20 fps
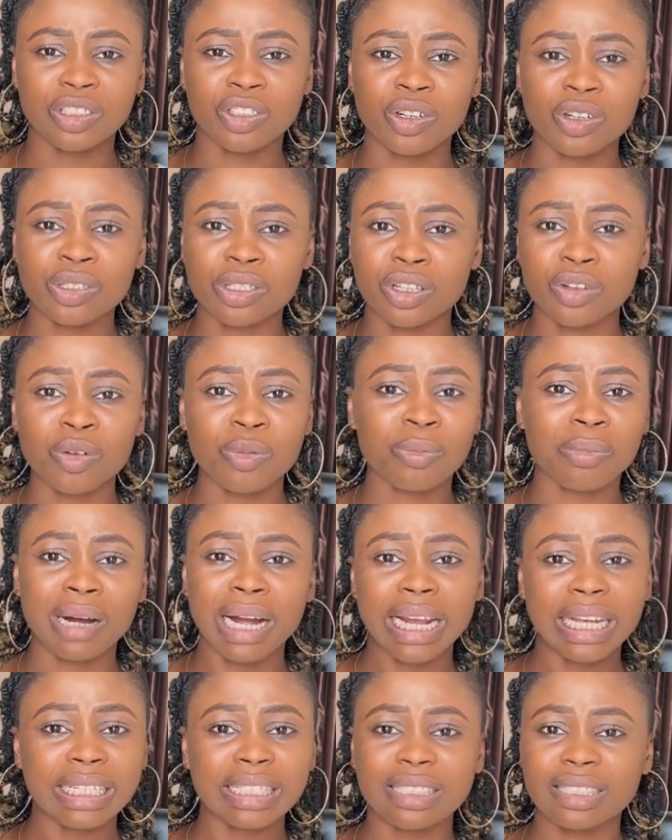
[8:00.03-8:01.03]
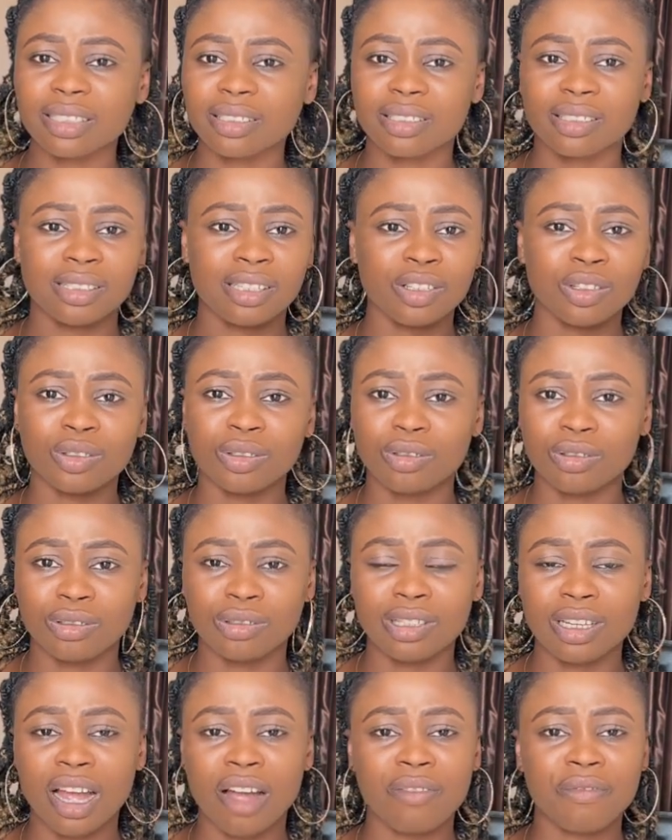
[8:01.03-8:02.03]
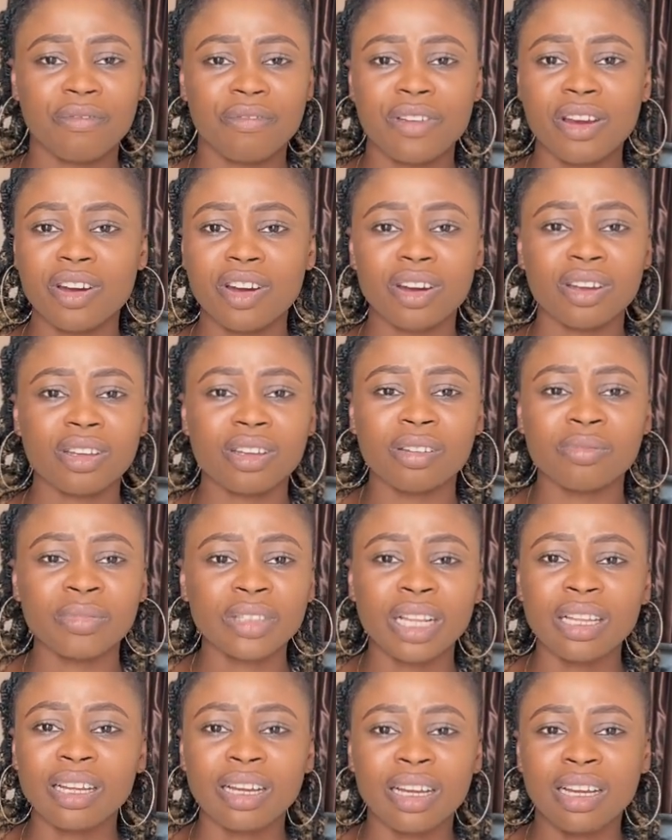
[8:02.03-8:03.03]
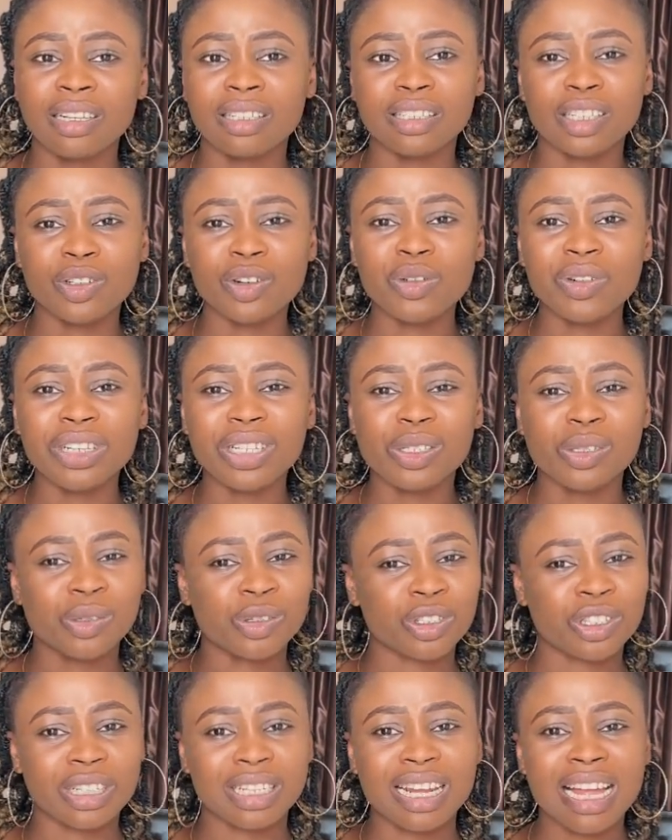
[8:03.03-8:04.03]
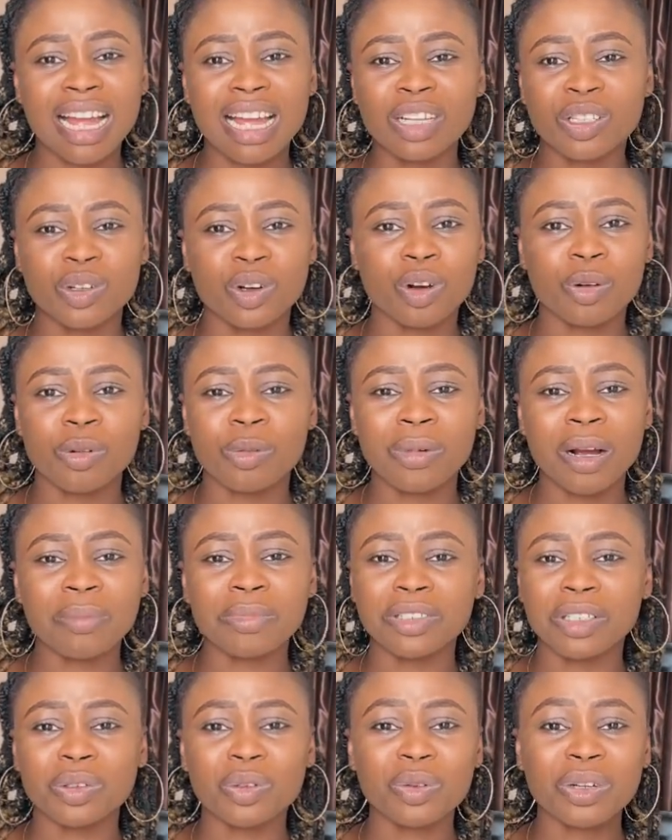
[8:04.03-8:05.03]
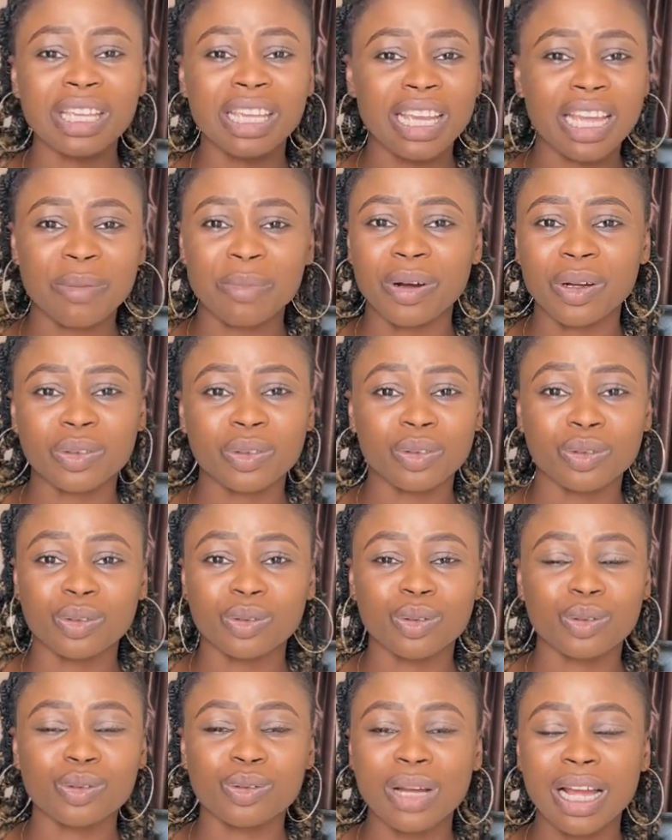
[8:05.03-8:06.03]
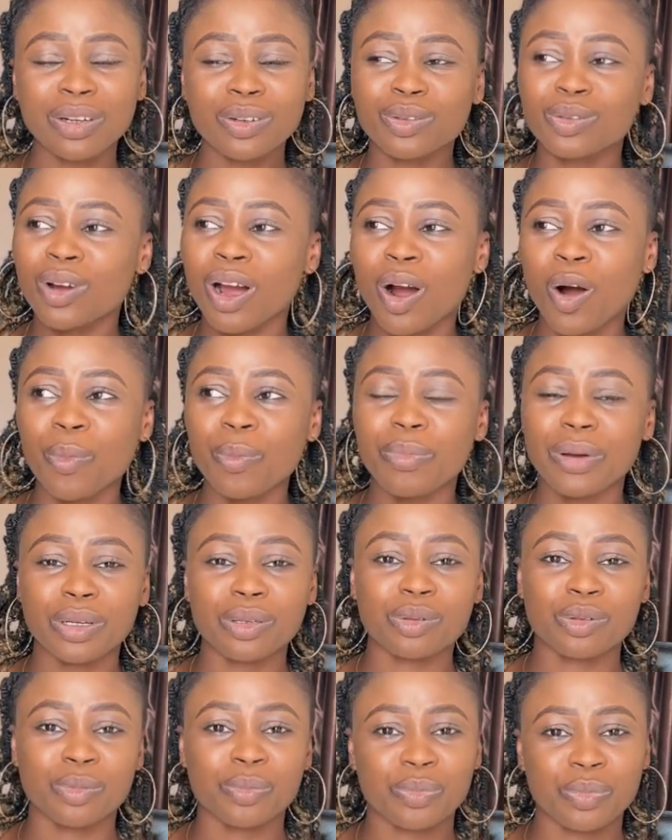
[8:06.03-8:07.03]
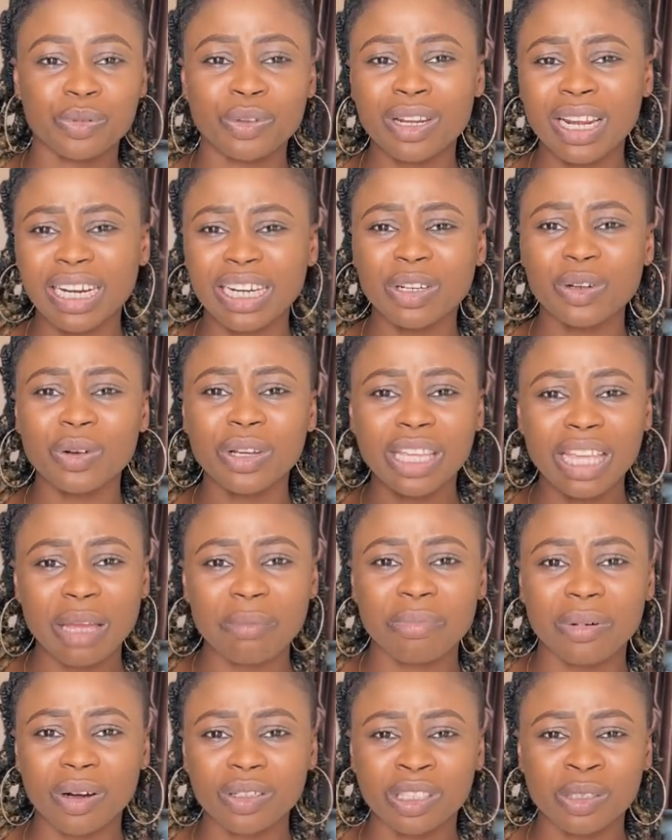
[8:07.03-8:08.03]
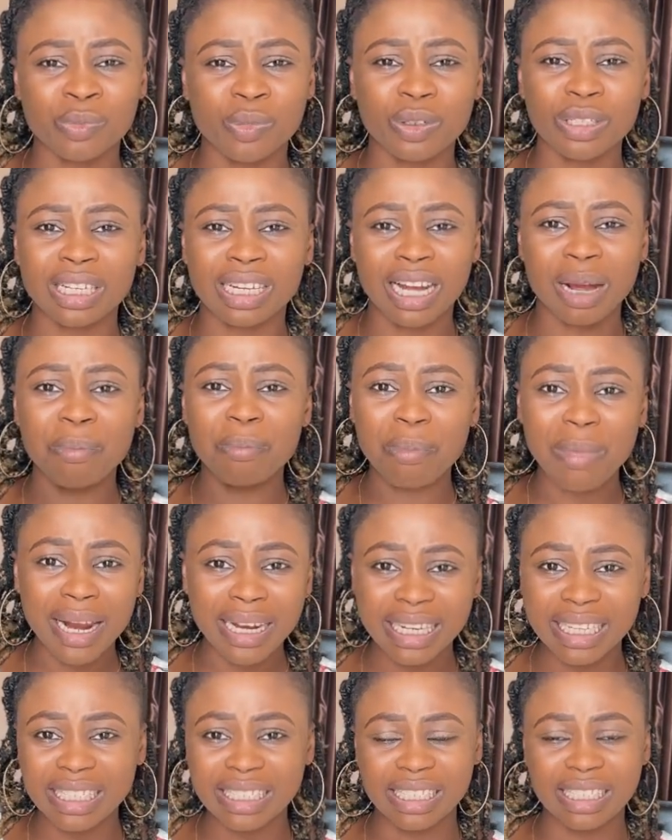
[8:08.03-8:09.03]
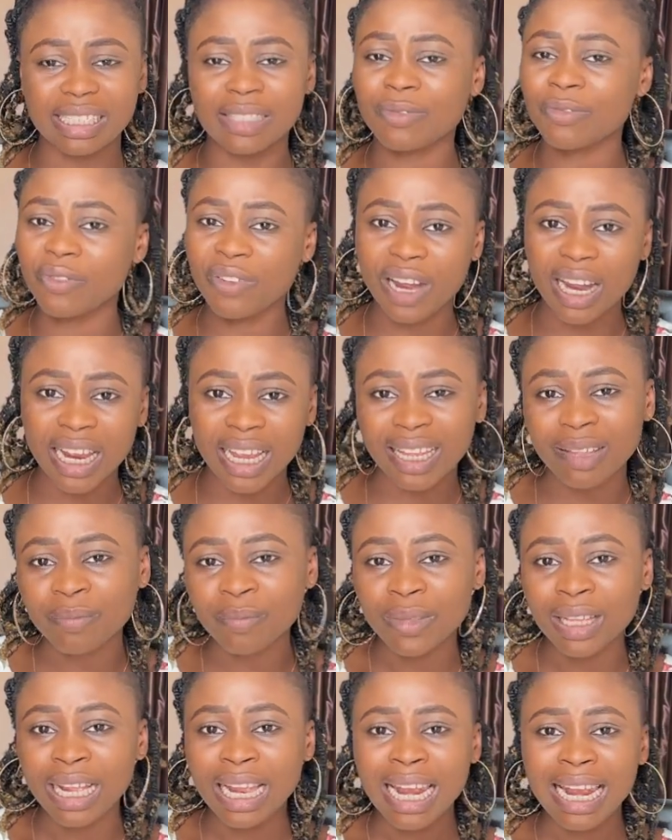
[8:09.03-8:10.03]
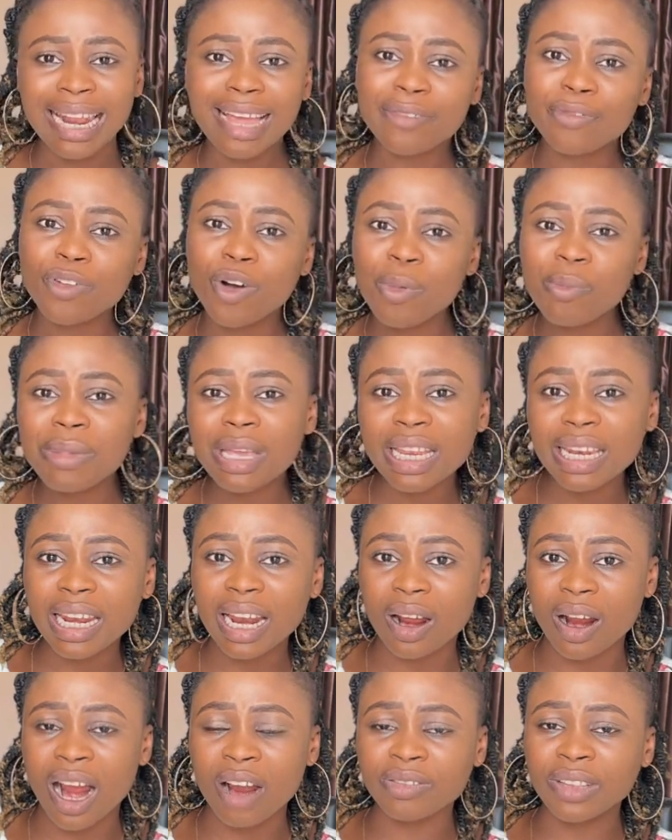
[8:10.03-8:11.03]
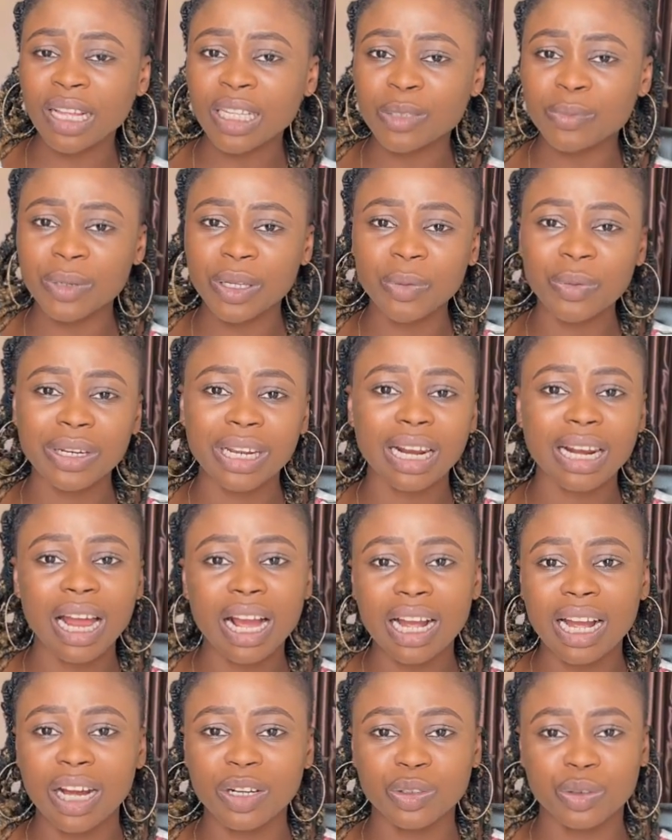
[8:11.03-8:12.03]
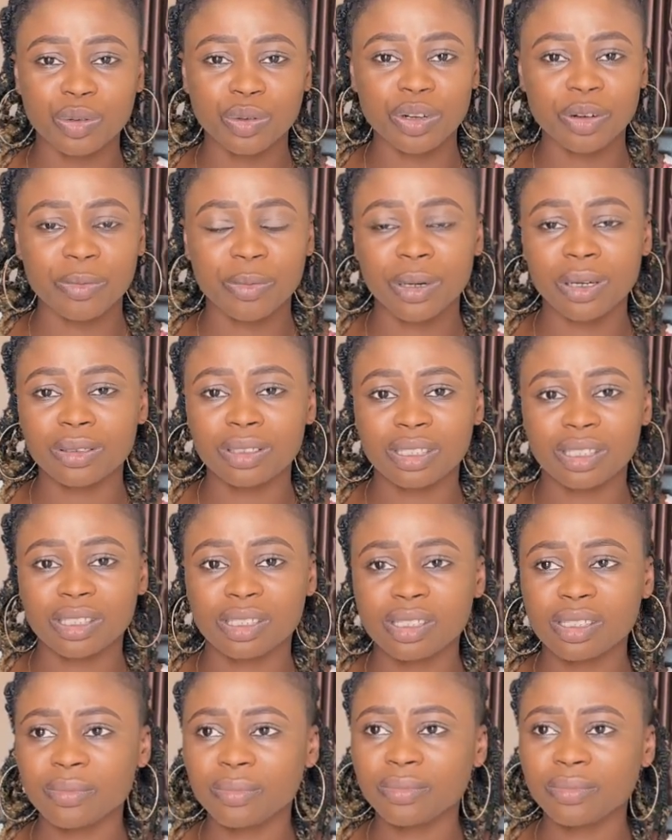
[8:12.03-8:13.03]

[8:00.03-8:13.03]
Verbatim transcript: just they don't mind they they are very they don't really socialize or probably they don't care about although i don't know how best to not that they don't care about it but they can manage it fine like for me now after speaking with alagaduro about it